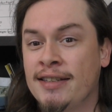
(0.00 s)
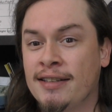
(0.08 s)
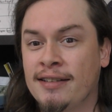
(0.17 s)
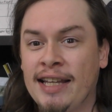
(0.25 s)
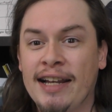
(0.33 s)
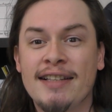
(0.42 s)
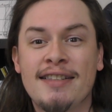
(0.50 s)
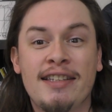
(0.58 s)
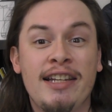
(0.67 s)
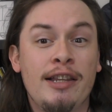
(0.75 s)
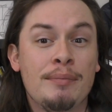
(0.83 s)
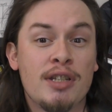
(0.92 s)
they can
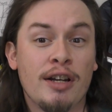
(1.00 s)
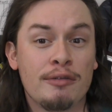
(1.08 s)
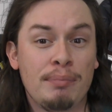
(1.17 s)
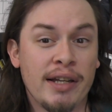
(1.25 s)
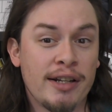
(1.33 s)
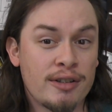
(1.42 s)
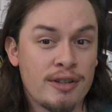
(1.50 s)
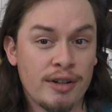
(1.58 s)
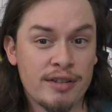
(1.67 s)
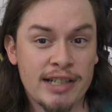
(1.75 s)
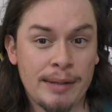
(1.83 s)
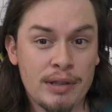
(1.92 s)
see themselves playing
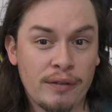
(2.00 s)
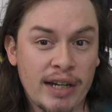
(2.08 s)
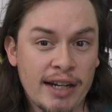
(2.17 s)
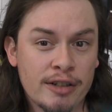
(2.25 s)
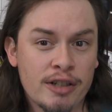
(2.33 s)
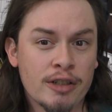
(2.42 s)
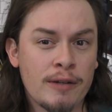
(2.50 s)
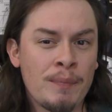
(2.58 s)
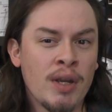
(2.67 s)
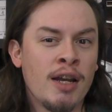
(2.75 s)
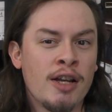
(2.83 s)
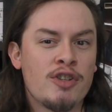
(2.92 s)
certain types of characters.
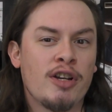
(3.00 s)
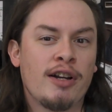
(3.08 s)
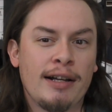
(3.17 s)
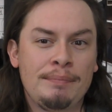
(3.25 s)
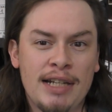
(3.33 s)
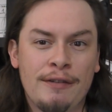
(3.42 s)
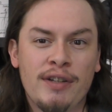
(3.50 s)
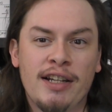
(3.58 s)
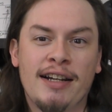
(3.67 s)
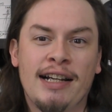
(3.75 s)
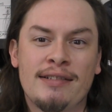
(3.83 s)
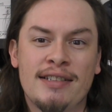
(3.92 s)
So I'm definitely going
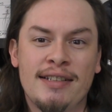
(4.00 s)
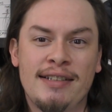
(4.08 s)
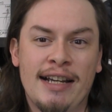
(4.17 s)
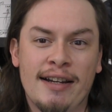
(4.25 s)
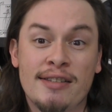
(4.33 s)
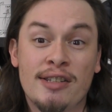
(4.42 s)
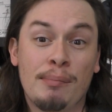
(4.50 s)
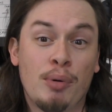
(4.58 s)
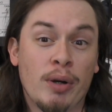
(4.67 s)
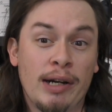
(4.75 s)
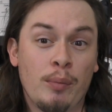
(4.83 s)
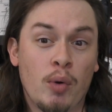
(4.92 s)
to have to sit down at some
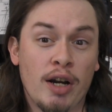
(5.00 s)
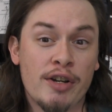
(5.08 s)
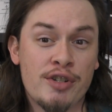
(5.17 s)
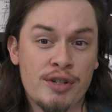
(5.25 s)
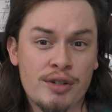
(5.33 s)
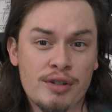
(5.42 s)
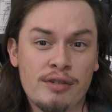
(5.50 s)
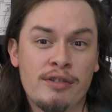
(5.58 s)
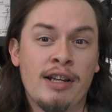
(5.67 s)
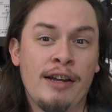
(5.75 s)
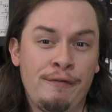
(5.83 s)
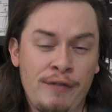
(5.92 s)
point and watch
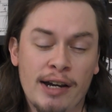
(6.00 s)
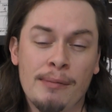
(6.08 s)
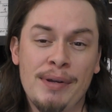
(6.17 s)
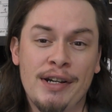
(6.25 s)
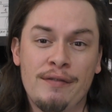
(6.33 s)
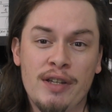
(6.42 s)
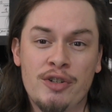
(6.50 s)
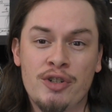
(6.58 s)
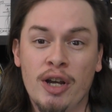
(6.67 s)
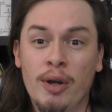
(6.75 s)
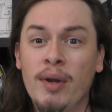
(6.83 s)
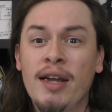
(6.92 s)
a fair bit of this
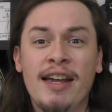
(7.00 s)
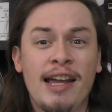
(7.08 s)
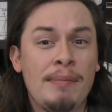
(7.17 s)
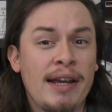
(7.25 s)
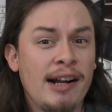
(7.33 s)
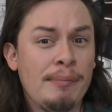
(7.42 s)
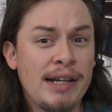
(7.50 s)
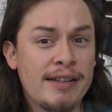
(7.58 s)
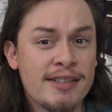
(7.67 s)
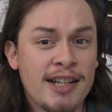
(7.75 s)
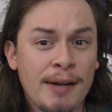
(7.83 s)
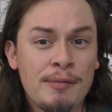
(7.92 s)
show. It may not be at the
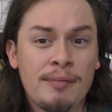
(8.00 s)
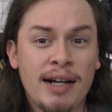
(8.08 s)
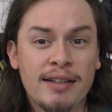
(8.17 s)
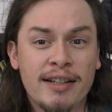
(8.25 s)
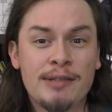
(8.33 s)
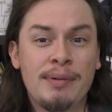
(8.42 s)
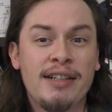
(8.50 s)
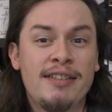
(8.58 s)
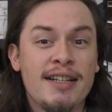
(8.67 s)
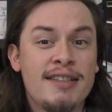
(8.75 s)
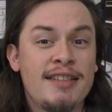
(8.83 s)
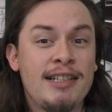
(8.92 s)
top of my list, but it
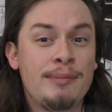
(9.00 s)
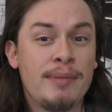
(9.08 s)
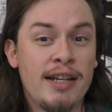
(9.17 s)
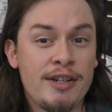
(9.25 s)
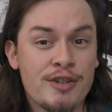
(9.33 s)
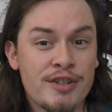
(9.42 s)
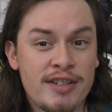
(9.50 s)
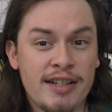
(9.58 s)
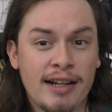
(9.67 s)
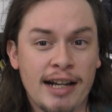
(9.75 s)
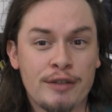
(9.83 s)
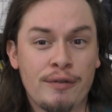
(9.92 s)
does seem
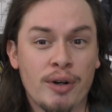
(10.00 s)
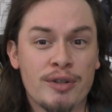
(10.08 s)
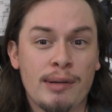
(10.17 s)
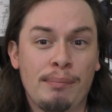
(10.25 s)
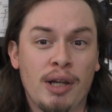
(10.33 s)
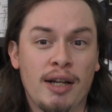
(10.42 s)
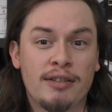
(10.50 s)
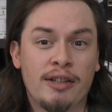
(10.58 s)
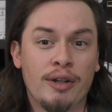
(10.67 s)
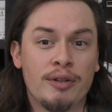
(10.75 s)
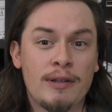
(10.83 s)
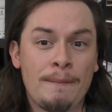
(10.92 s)
interesting as far as the plot
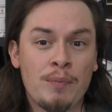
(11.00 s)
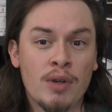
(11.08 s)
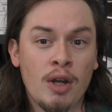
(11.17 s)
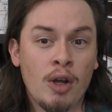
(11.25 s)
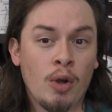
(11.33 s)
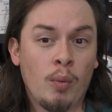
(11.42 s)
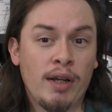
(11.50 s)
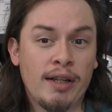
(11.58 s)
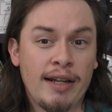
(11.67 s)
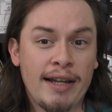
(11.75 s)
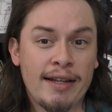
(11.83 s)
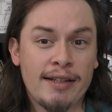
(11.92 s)
goes.
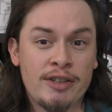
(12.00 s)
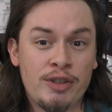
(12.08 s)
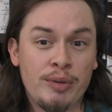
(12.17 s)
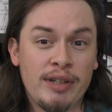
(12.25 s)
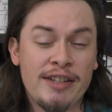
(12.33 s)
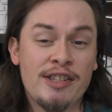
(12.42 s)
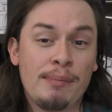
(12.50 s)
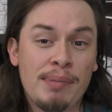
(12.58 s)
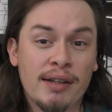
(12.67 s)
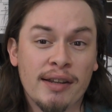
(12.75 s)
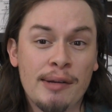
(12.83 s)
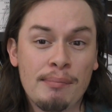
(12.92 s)
When a student ends up
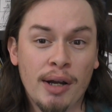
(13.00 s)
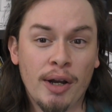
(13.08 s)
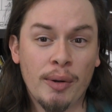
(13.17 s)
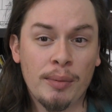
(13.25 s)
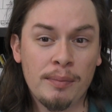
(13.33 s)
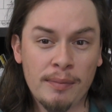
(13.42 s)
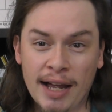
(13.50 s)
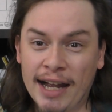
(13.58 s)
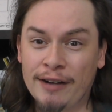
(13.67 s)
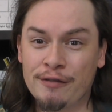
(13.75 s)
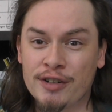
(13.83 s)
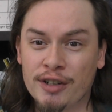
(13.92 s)
in limbo
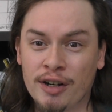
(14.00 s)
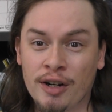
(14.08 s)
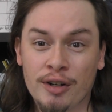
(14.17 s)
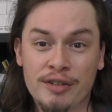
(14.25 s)
after her